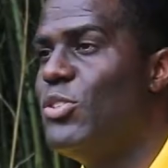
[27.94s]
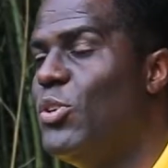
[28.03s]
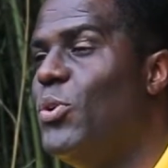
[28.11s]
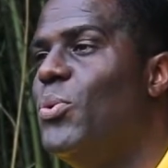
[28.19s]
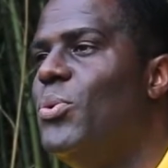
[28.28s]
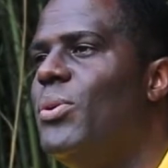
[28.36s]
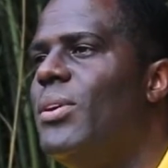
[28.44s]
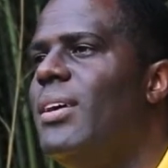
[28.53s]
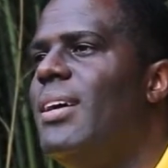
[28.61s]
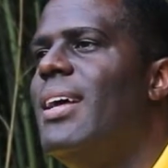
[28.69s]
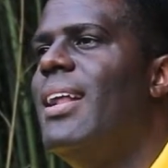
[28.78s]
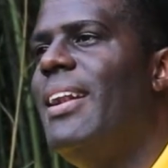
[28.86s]
Two,
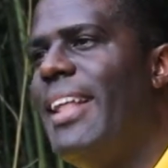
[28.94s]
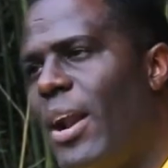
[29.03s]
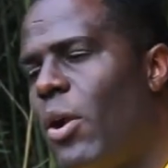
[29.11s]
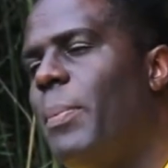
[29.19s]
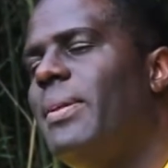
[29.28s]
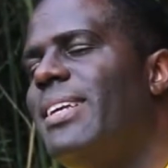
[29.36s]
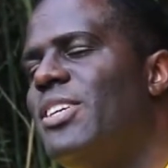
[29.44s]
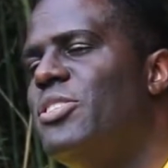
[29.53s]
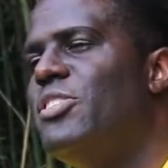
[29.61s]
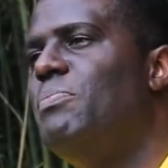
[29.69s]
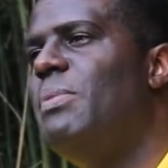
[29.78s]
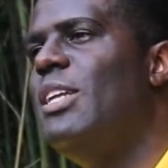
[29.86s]
let our
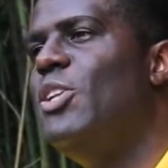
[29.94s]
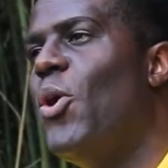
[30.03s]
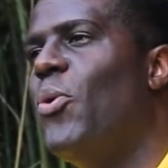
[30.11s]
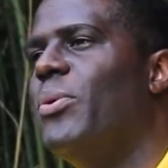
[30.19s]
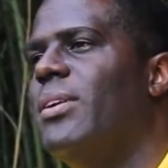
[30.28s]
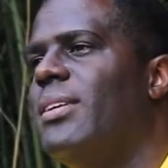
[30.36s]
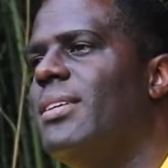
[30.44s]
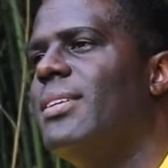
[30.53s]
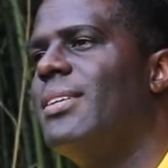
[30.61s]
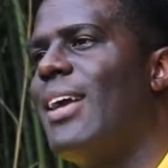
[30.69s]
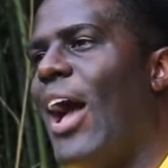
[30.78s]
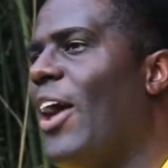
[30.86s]
petitions be known.
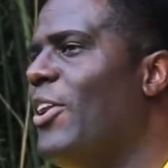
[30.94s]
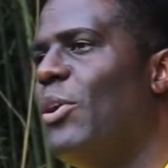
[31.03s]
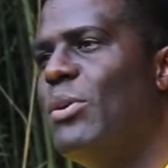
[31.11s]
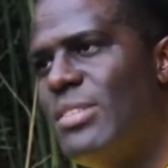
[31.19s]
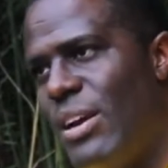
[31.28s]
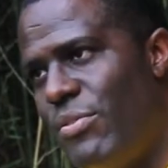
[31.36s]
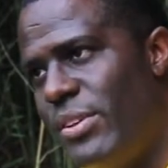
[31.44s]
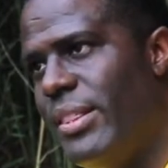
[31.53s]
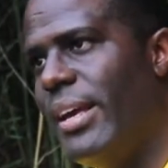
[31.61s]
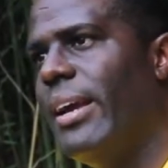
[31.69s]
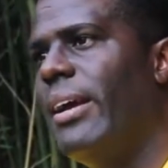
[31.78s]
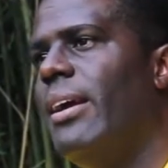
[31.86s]
God knows
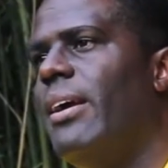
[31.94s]
everything,